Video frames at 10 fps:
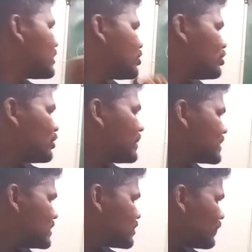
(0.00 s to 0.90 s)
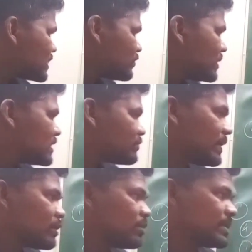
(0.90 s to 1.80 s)
and deuteromycetes. First one is
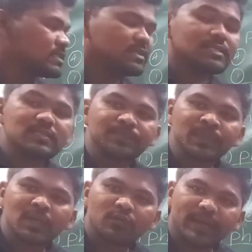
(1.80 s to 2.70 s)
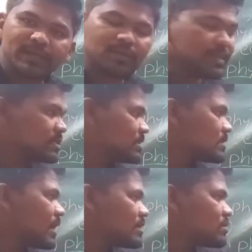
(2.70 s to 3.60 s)
phycomycetes.
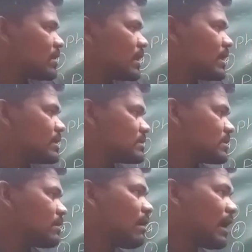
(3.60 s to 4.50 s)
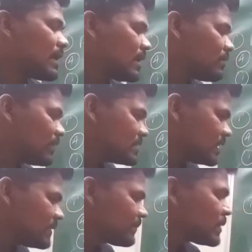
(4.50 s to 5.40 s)
Phycomycetes also called as algal
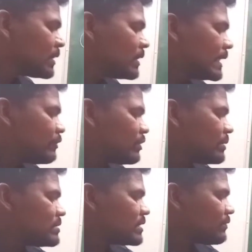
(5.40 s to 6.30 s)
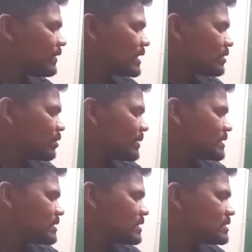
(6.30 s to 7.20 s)
fungi. If you observe the
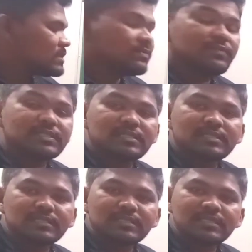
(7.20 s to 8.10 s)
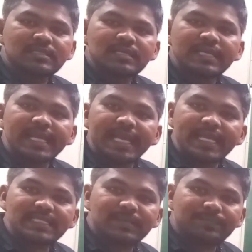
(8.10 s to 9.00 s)
phycomycetes, which is
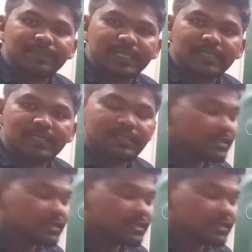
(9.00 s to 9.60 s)
aseptate